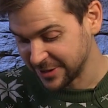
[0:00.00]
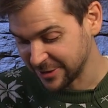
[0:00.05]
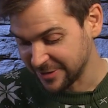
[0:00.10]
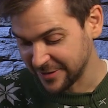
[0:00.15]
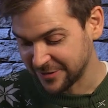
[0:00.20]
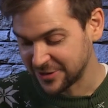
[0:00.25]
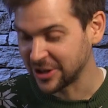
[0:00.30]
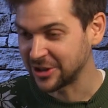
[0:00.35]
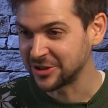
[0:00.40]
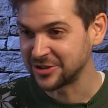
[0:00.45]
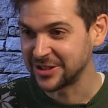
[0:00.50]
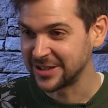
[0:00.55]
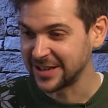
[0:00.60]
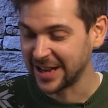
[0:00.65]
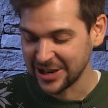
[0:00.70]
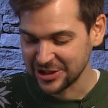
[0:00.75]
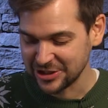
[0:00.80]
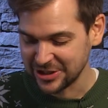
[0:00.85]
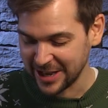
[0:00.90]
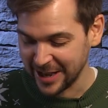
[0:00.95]
griff charge didn't
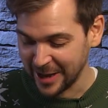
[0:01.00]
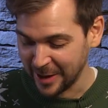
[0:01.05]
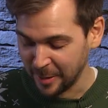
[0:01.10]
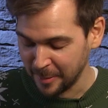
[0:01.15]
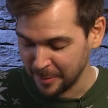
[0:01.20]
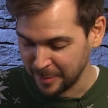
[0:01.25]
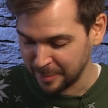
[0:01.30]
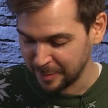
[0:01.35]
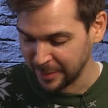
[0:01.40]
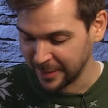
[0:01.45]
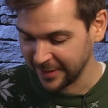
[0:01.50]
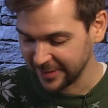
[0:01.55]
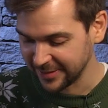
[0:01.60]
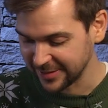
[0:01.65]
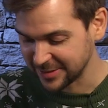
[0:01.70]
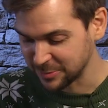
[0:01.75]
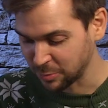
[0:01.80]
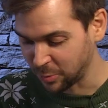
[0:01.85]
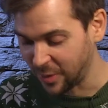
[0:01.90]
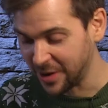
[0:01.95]
actually help,
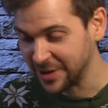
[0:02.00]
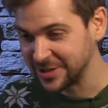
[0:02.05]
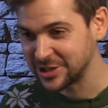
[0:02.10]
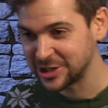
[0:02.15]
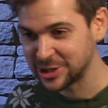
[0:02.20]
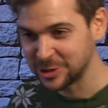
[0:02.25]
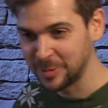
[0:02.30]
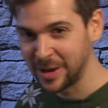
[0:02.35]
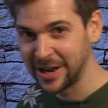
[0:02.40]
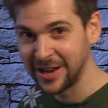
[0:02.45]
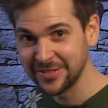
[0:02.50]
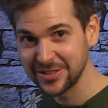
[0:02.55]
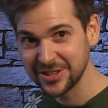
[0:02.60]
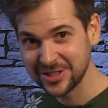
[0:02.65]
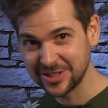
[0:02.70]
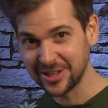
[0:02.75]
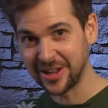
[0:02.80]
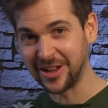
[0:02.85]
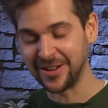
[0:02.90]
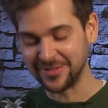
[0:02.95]
but one swing of the
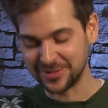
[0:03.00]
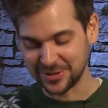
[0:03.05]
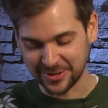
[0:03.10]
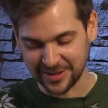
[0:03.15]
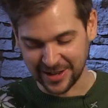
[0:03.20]
staff took